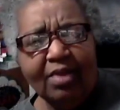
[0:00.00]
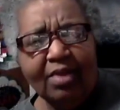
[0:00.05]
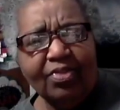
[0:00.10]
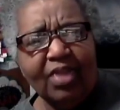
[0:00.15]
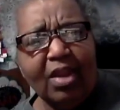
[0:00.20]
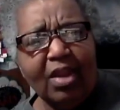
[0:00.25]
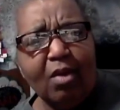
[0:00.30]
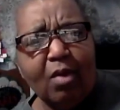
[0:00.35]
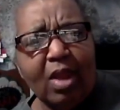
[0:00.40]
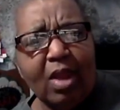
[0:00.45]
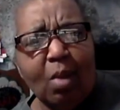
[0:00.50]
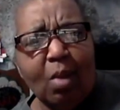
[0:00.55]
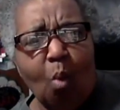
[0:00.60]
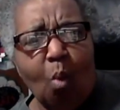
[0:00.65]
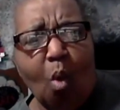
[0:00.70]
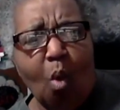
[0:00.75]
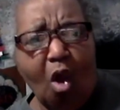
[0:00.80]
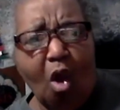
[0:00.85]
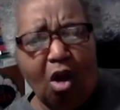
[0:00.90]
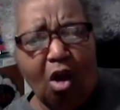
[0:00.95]
they're a
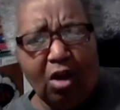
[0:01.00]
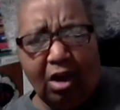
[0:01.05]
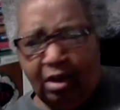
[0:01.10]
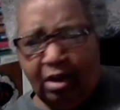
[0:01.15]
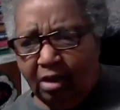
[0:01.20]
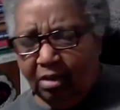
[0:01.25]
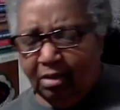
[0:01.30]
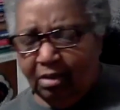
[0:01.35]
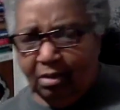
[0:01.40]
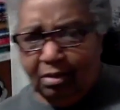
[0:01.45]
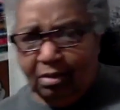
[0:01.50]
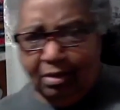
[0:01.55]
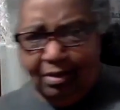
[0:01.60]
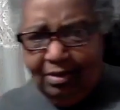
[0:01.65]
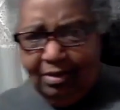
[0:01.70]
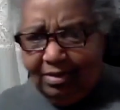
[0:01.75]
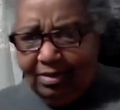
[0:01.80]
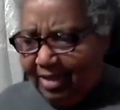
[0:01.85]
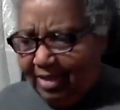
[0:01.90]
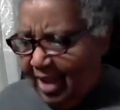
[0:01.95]
walk
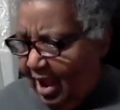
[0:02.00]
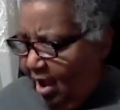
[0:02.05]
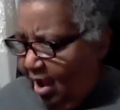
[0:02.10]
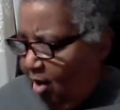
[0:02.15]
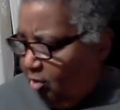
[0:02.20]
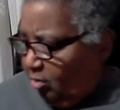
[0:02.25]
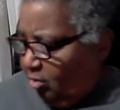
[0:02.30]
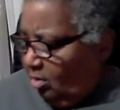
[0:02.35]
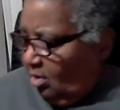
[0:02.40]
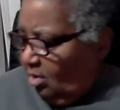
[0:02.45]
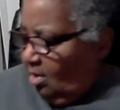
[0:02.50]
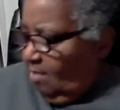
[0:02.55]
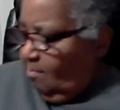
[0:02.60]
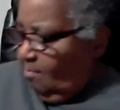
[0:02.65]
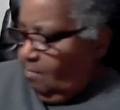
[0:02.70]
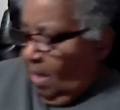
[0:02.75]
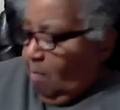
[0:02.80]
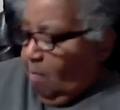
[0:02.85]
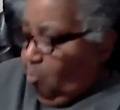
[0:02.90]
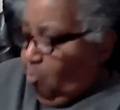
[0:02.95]
down
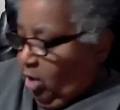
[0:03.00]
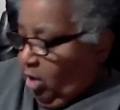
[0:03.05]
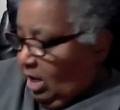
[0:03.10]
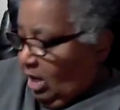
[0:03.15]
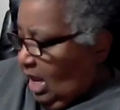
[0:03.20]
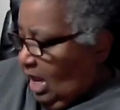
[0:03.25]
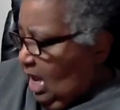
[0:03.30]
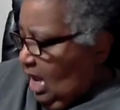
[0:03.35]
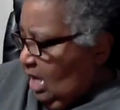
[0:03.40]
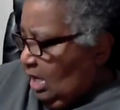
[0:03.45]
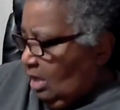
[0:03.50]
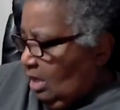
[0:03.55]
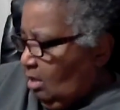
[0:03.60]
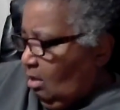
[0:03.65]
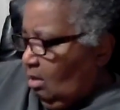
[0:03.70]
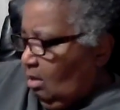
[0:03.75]
memory lane.